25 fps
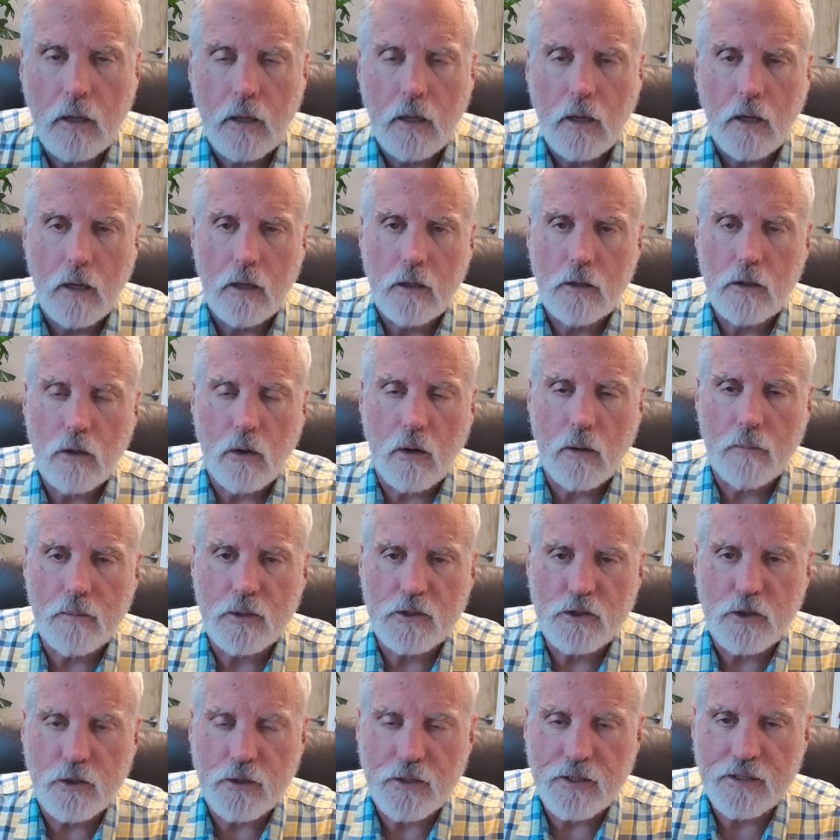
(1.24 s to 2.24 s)
Hello, I'm
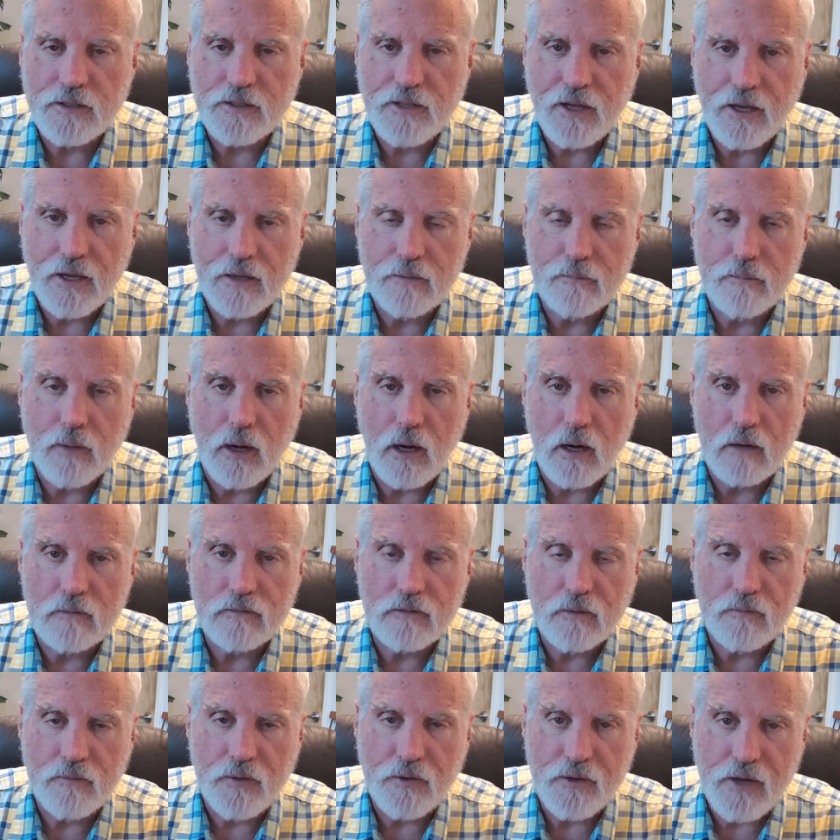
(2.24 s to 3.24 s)
attorney Dan Marr
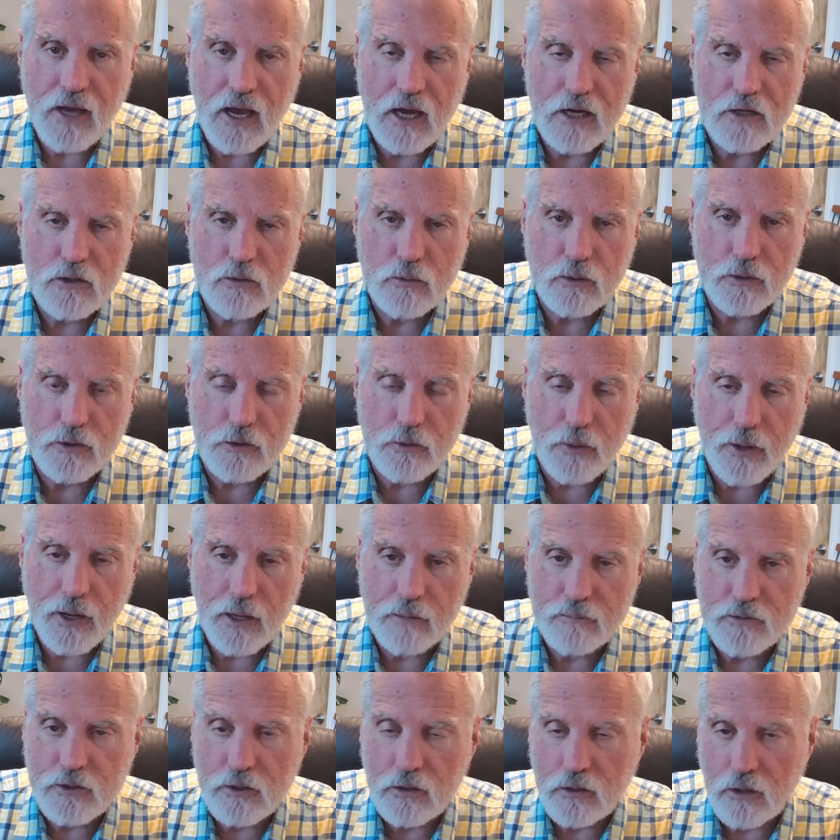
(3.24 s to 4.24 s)
from the Nashua, New
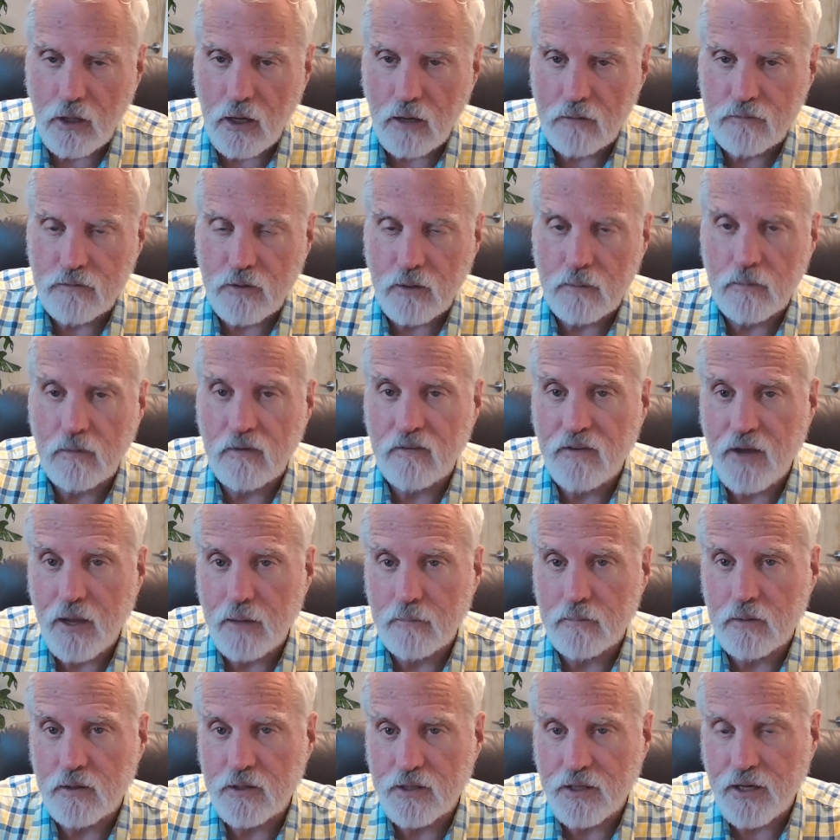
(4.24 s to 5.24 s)
Hampshire law firm of
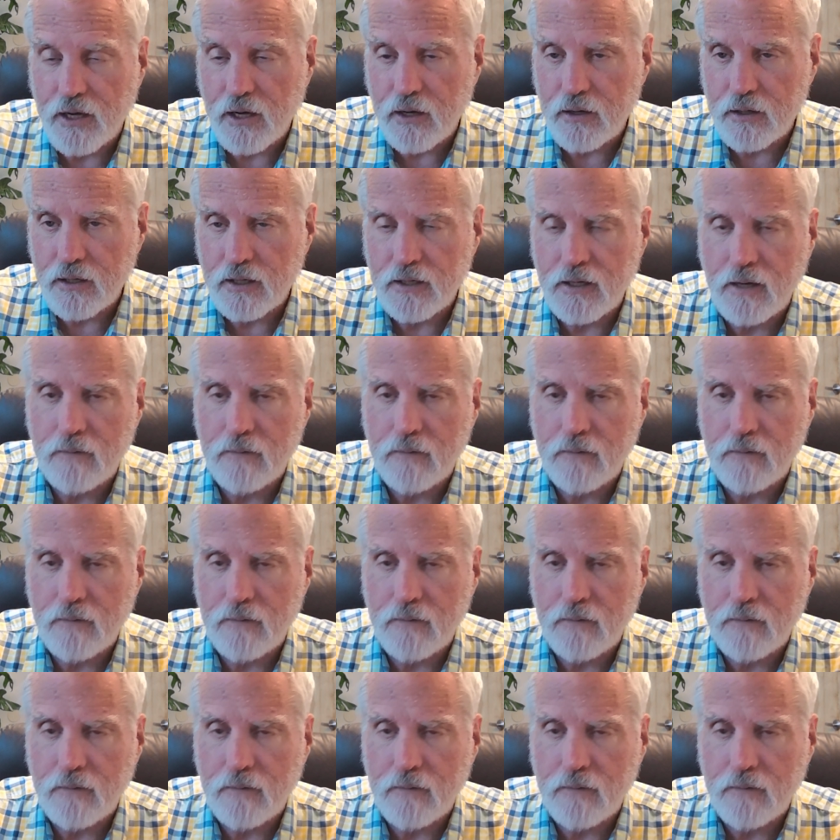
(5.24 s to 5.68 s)
Hamblett Kerrigan.